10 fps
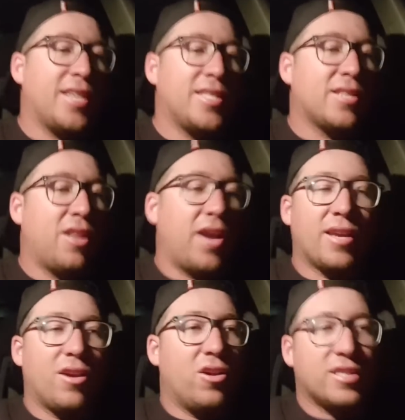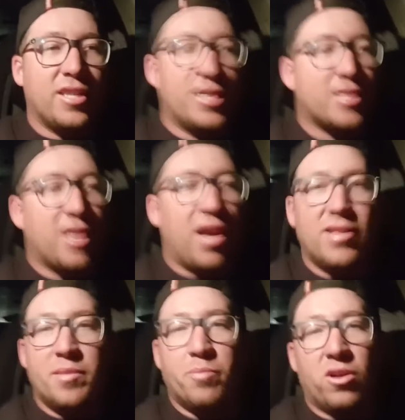Like, honestly, Scarlett
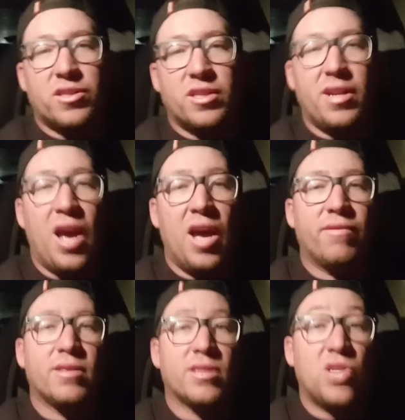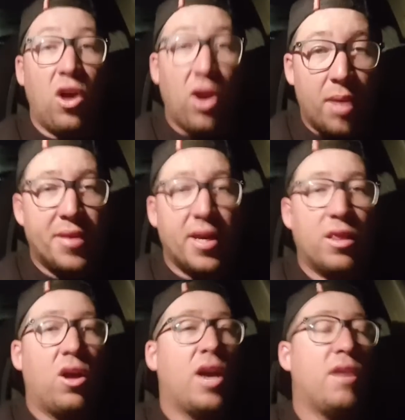and Boston are having the time of their
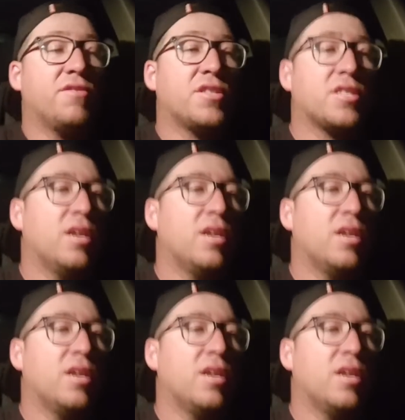lives